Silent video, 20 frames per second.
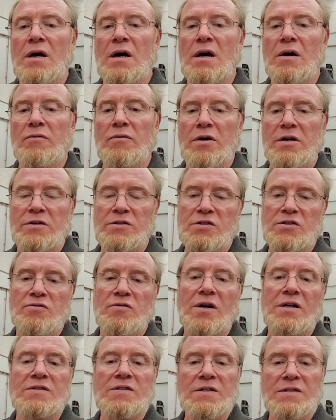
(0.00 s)
uh, rudder
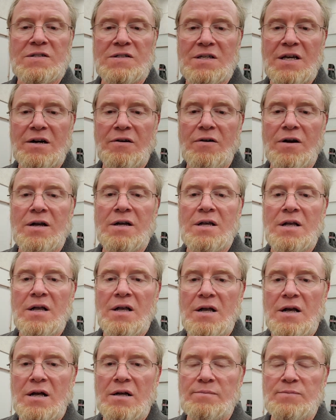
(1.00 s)
struts, etc.
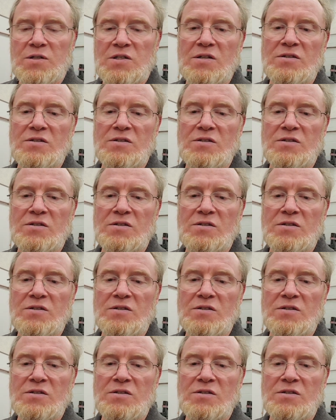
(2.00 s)
Um,